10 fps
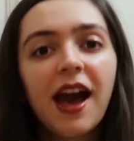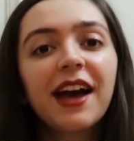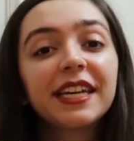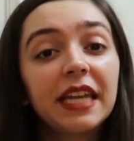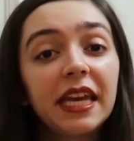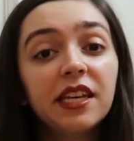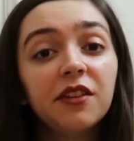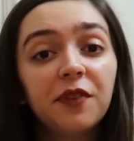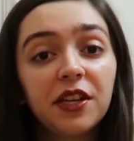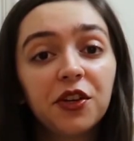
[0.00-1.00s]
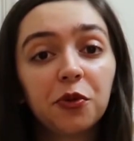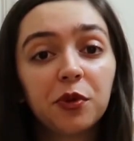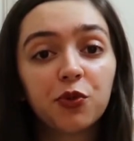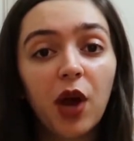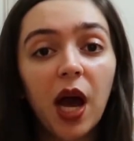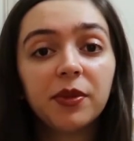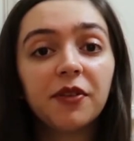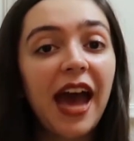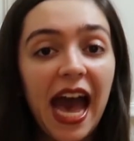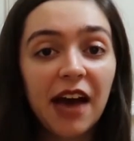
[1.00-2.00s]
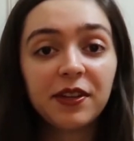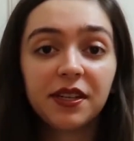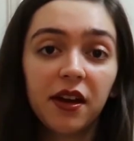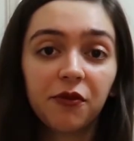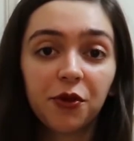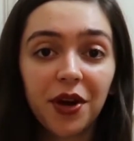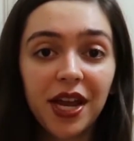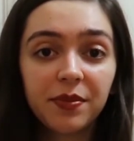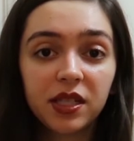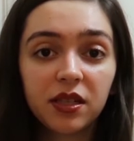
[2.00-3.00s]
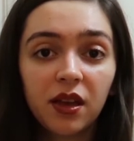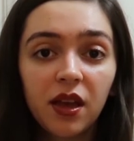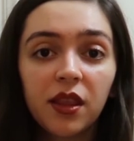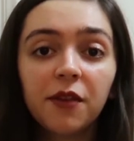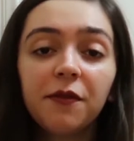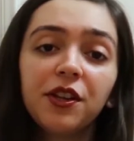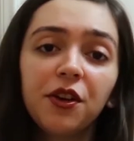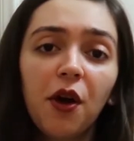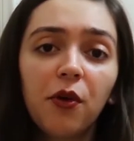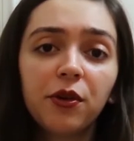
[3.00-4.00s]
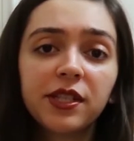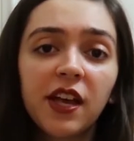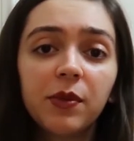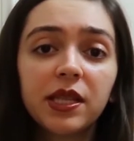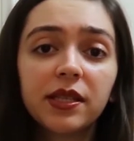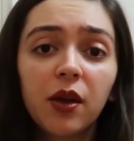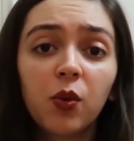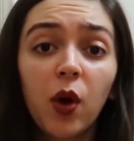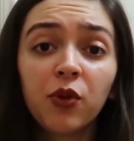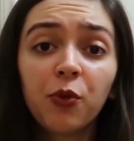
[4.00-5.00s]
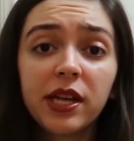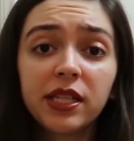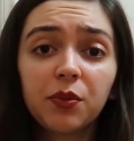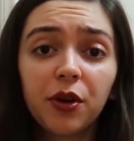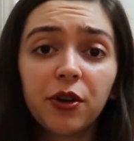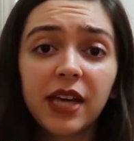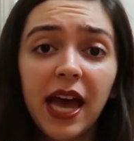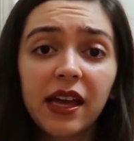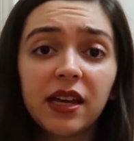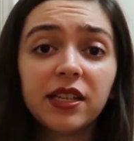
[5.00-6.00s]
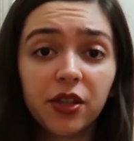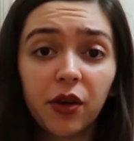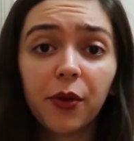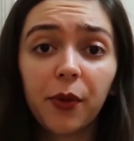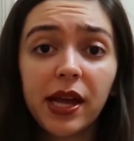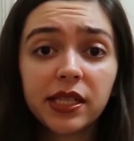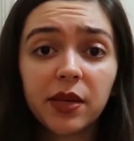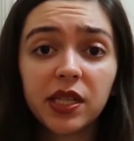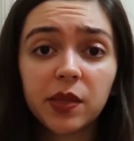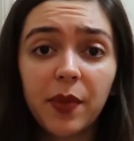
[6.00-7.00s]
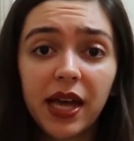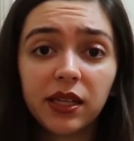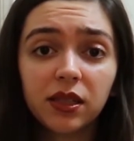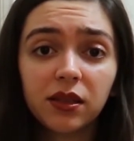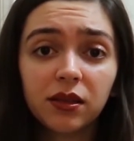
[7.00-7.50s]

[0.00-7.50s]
A Canadian vineyard was robbed of half a ton of grapes. The vineyard owners have been sent 1 raisin per day until the ransom is met.